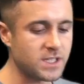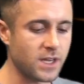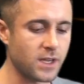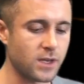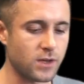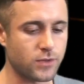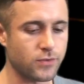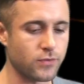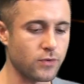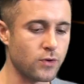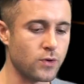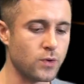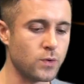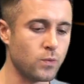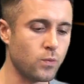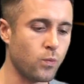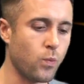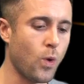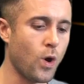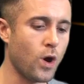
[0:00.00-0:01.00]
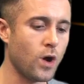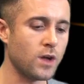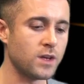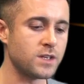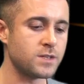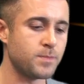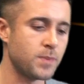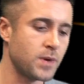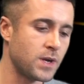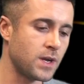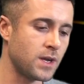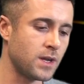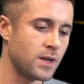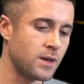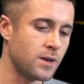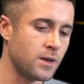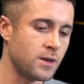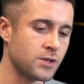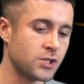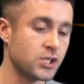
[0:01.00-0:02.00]
me take you through what has
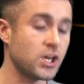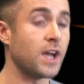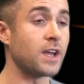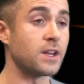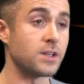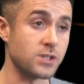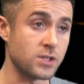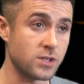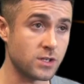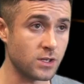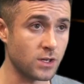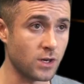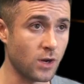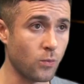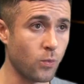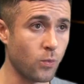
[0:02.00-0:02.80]
been changed,